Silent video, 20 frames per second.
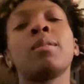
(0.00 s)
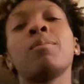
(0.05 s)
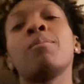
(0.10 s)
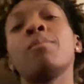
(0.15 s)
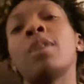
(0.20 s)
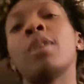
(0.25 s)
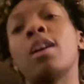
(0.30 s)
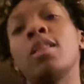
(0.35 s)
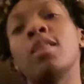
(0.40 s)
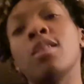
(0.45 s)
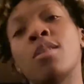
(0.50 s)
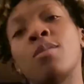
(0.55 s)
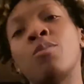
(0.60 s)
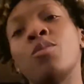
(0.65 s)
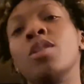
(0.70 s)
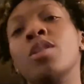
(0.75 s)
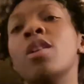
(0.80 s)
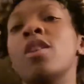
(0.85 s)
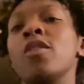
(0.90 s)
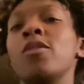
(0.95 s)
My alarm
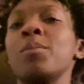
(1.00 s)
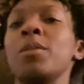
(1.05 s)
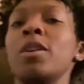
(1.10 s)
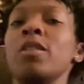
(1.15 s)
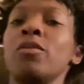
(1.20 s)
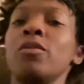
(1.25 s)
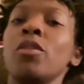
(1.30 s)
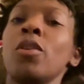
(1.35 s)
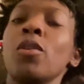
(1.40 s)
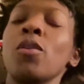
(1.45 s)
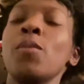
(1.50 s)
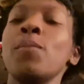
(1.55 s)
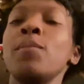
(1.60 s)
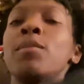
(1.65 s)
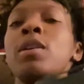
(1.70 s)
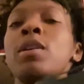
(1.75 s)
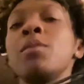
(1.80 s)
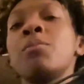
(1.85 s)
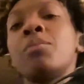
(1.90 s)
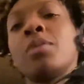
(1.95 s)
went off, my fault.
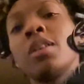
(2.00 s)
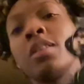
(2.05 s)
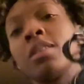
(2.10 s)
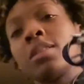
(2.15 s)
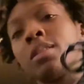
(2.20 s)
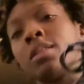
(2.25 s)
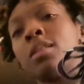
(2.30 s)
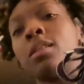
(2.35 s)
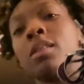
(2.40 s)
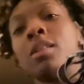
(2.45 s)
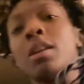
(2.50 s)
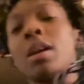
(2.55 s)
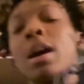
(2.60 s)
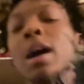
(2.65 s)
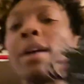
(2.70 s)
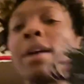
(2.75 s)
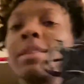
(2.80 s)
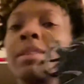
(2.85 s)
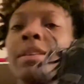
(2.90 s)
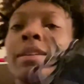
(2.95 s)
Me personally,
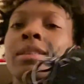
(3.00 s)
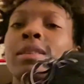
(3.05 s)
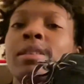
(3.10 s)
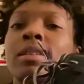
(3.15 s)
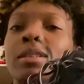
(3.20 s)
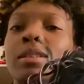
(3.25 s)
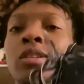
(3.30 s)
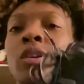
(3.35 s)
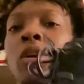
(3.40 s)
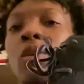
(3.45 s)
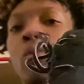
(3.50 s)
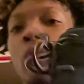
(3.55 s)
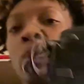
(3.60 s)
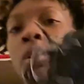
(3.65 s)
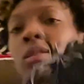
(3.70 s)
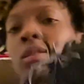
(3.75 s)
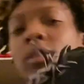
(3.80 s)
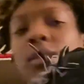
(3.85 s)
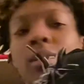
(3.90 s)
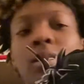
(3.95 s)
I think these are
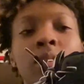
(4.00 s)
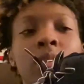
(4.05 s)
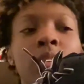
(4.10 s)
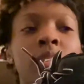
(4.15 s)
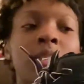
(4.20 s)
worth it.